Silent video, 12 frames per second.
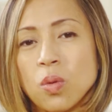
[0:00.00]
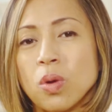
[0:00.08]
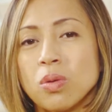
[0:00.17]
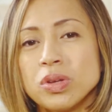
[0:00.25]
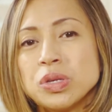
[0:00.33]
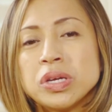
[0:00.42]

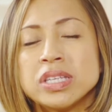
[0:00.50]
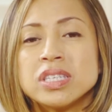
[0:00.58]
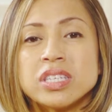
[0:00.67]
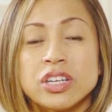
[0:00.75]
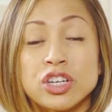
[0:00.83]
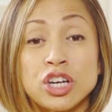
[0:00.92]
What would you
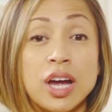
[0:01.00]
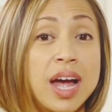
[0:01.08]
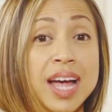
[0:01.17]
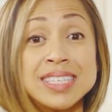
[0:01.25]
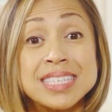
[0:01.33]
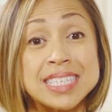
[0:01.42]
consider
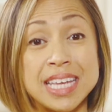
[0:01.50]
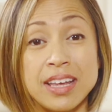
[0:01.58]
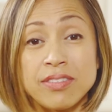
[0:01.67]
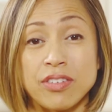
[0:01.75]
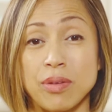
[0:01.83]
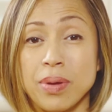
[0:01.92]

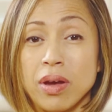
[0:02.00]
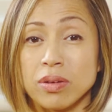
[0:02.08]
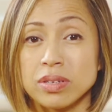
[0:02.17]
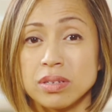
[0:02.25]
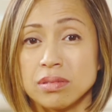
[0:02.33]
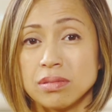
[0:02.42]
unsafe
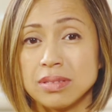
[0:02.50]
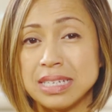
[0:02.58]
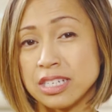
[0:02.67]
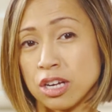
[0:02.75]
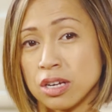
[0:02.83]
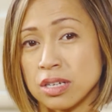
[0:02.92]
about
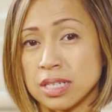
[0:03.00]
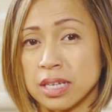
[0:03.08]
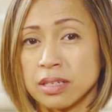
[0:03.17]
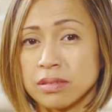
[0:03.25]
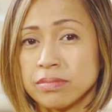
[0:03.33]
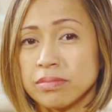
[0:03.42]
detoxing?